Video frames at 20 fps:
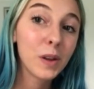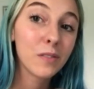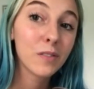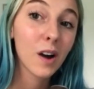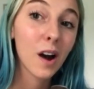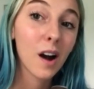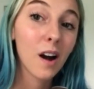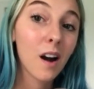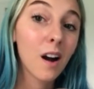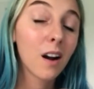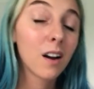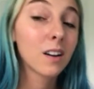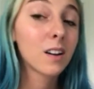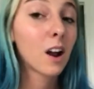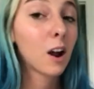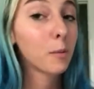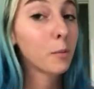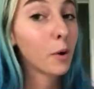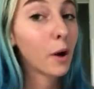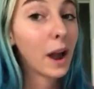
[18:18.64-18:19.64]
We've got our
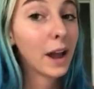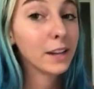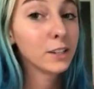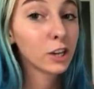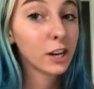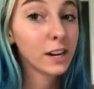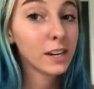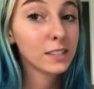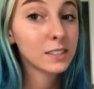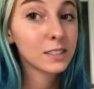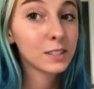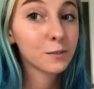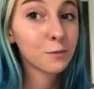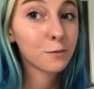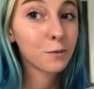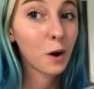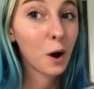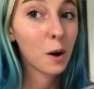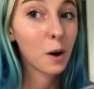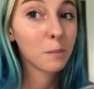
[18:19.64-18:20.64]
carbohydrates
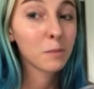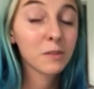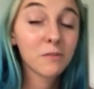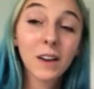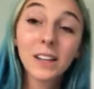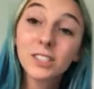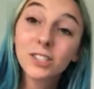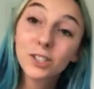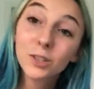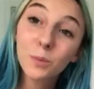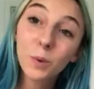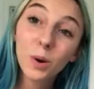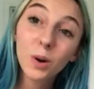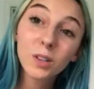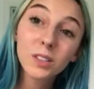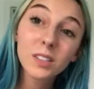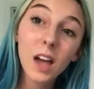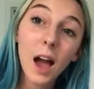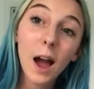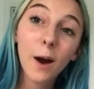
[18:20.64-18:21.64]
from the
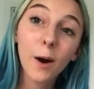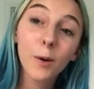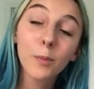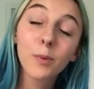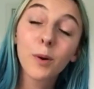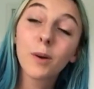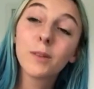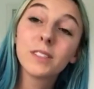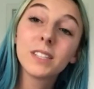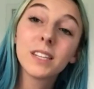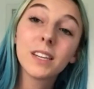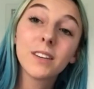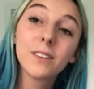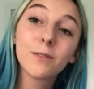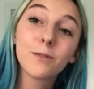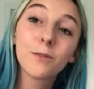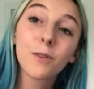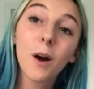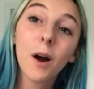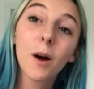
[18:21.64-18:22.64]
vegetables, our
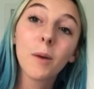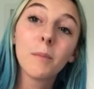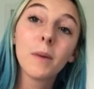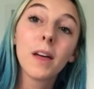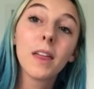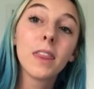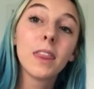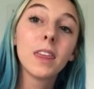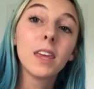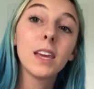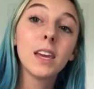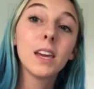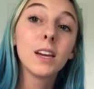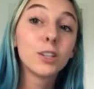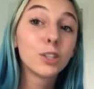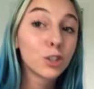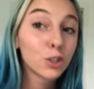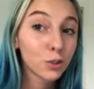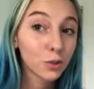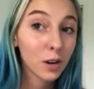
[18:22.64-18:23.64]
protein from
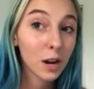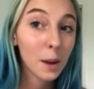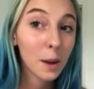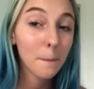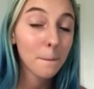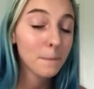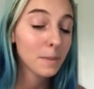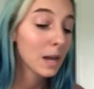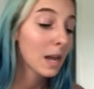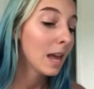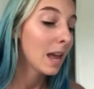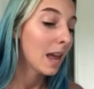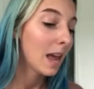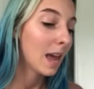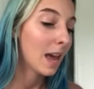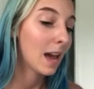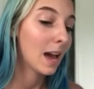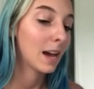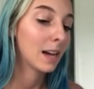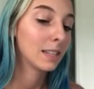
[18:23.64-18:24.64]
the shrimp,
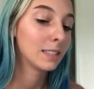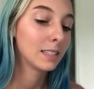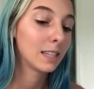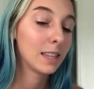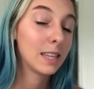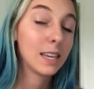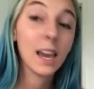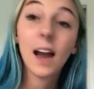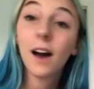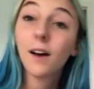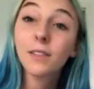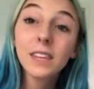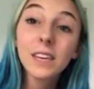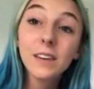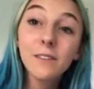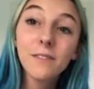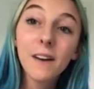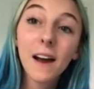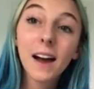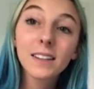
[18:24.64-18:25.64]
and the
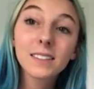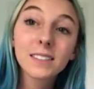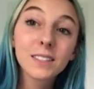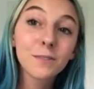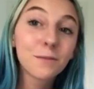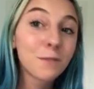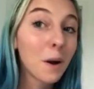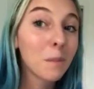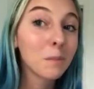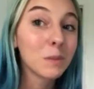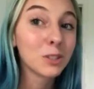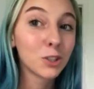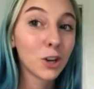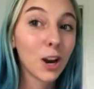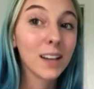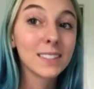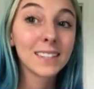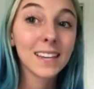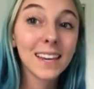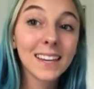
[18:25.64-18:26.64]
healthy fats from the
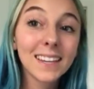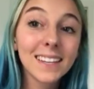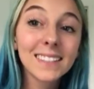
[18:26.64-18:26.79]
dressing.